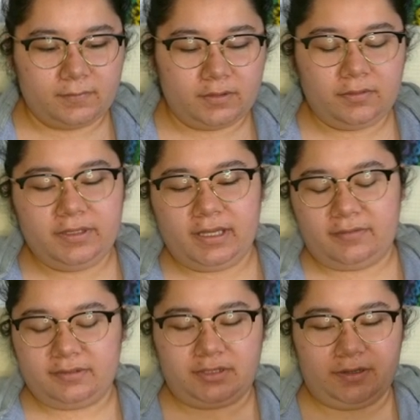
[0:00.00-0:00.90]
Oh yeah, I
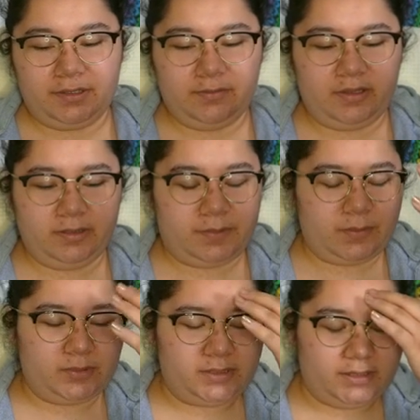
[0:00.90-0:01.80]
was talking about like
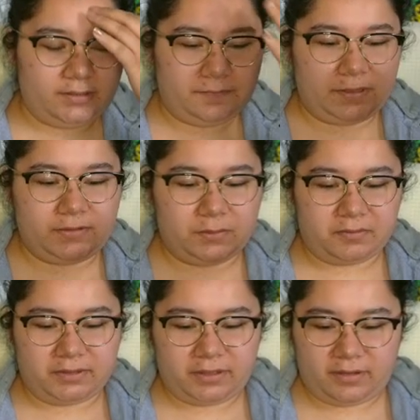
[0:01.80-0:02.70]
people tagging VTuber
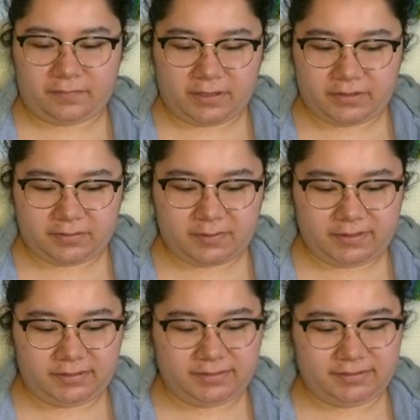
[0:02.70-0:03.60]
when they're not a VTuber.